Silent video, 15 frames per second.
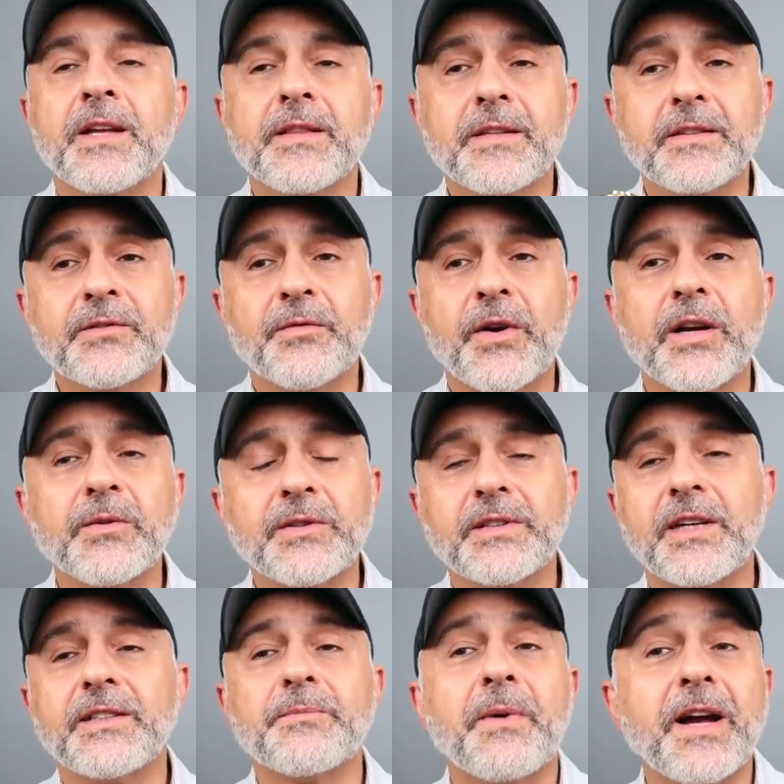This fragrance
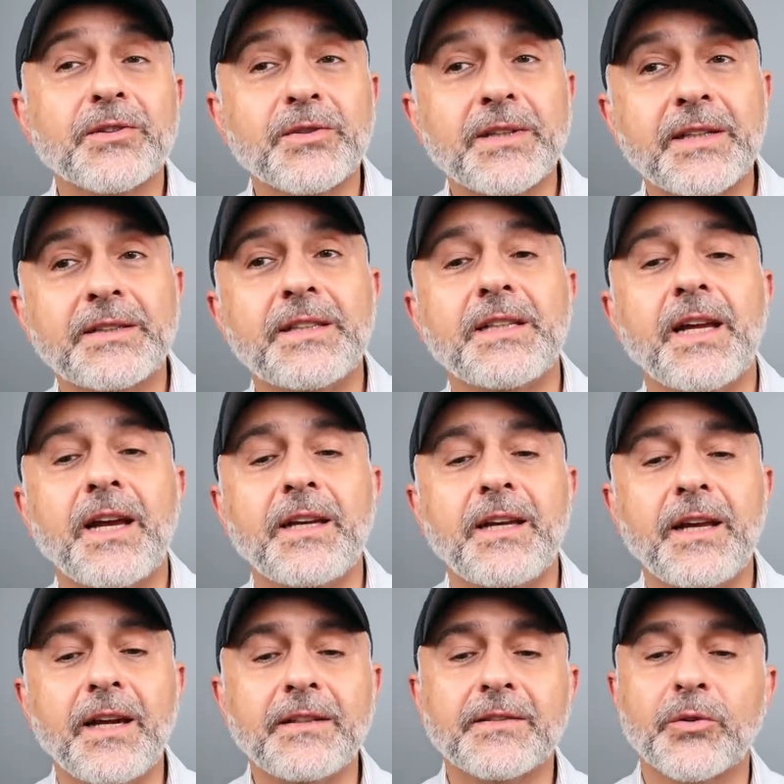dates back to
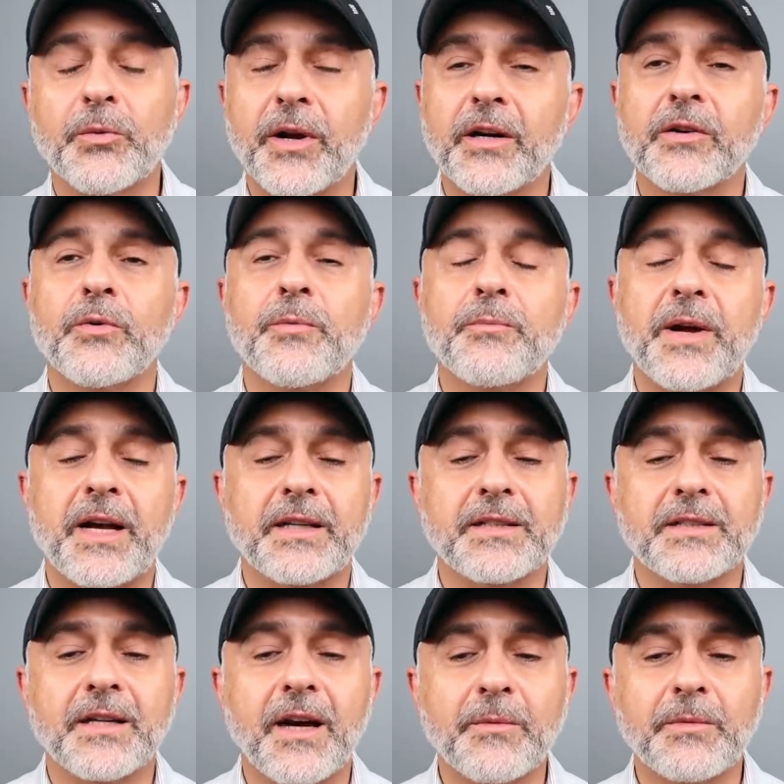1988, so we are going back
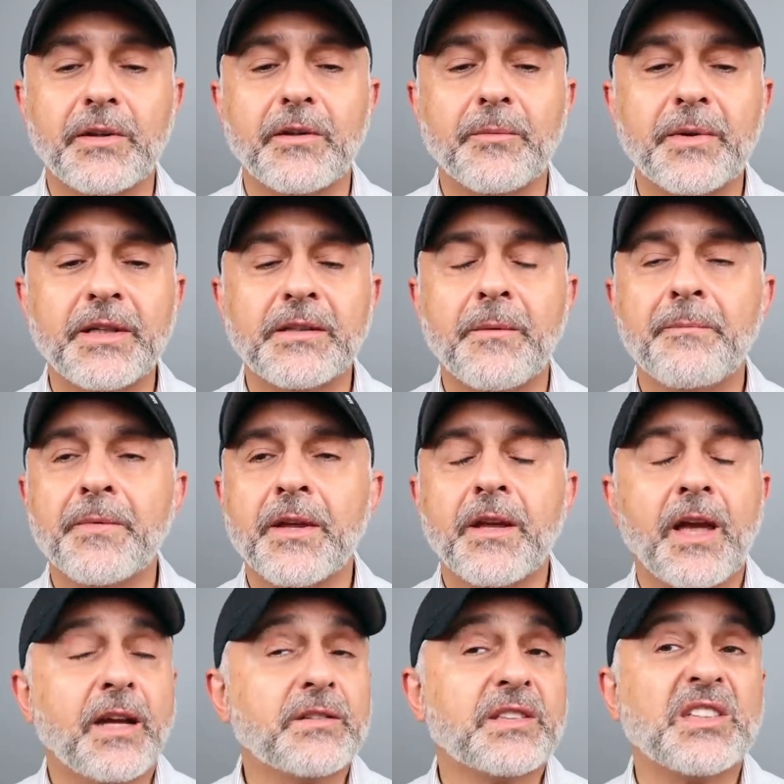in time a little bit
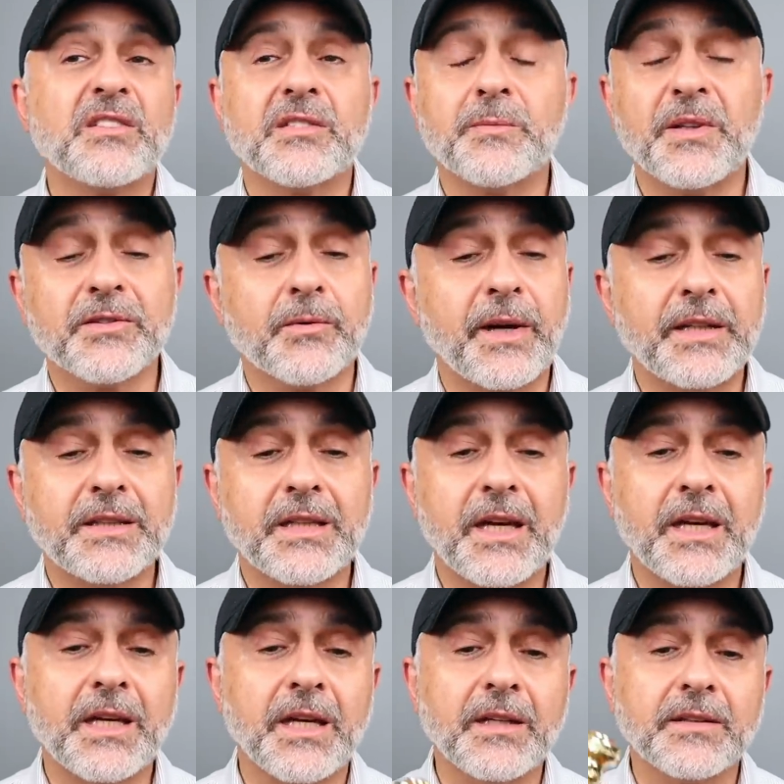and still smells great
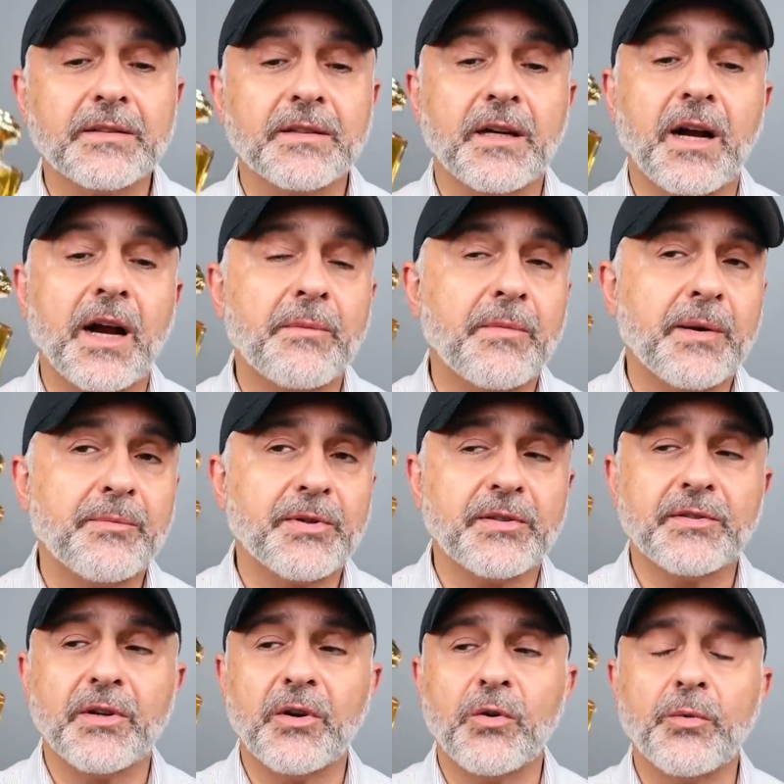today. It's uh, Ambre
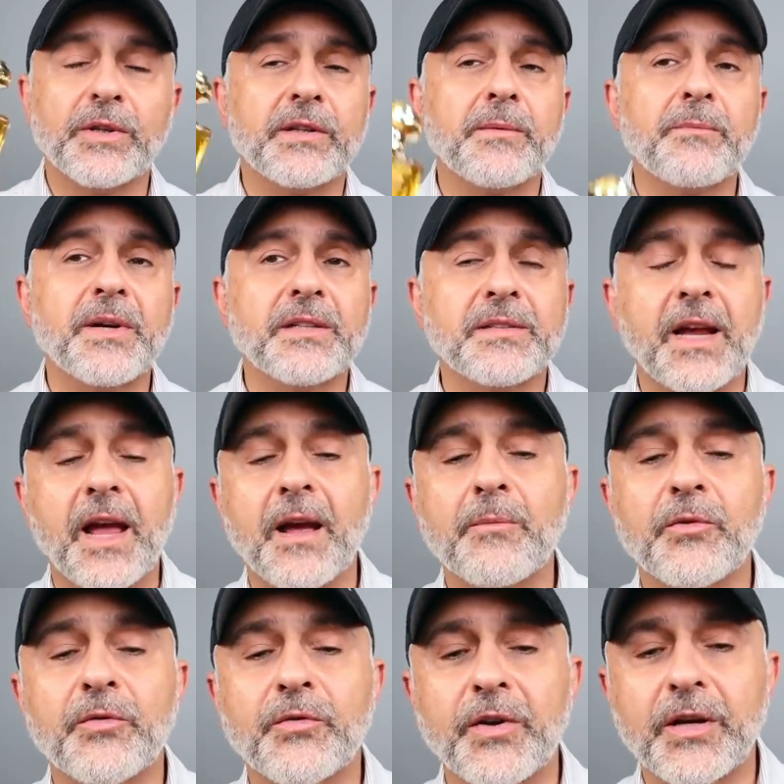Precieux, one of the best
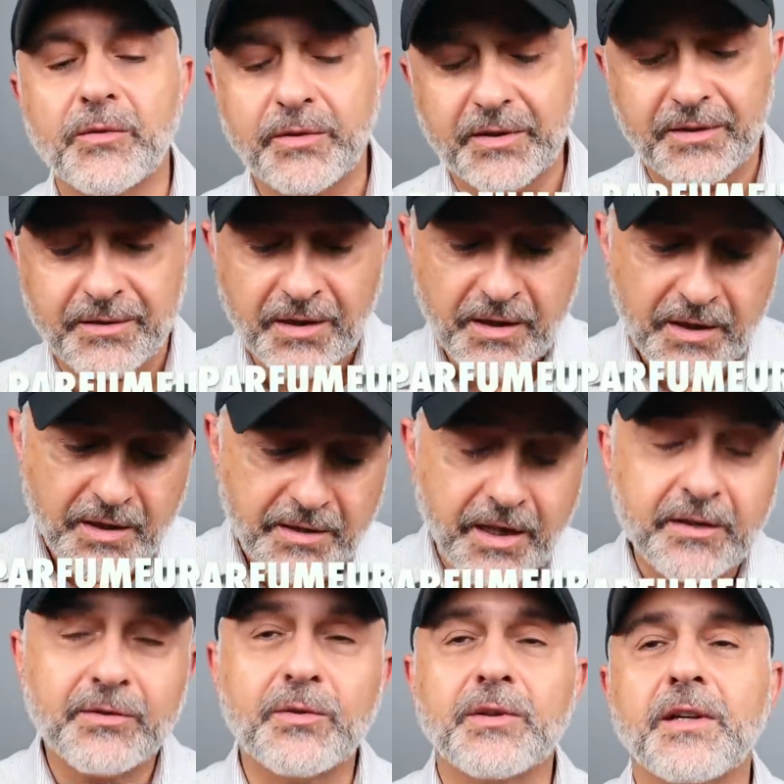amber fragrances
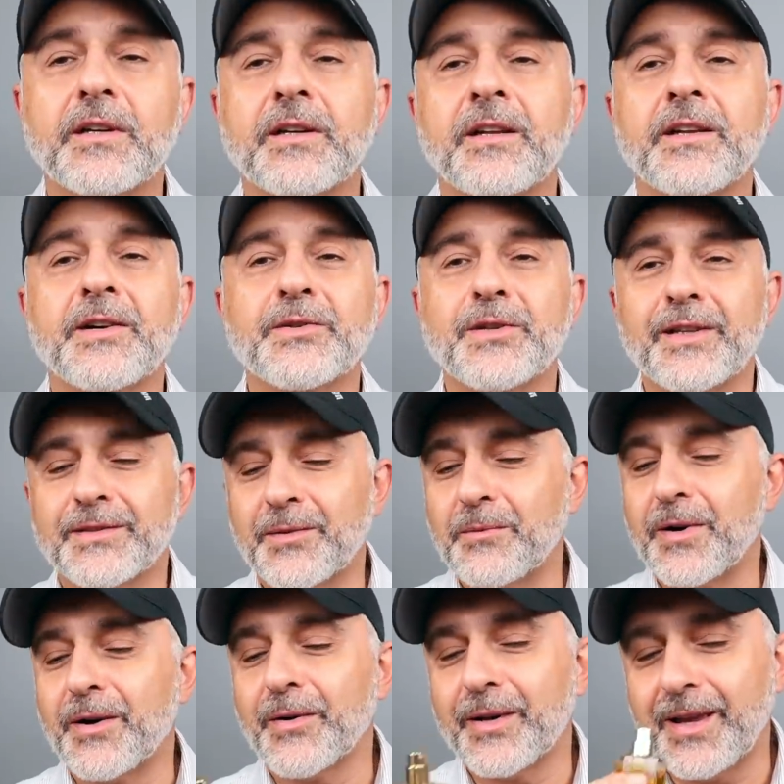next to the L'Air du Desert
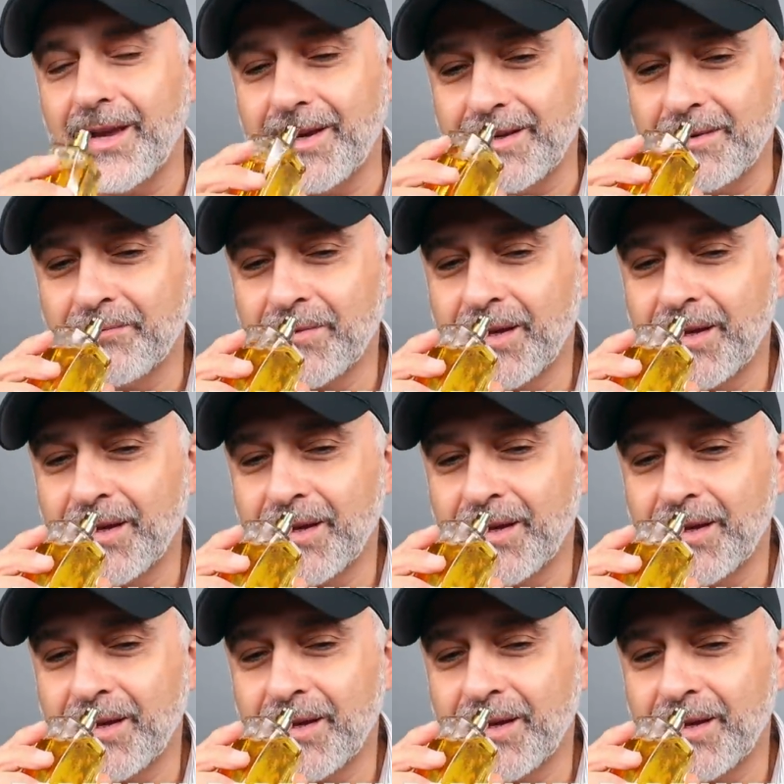Marocain.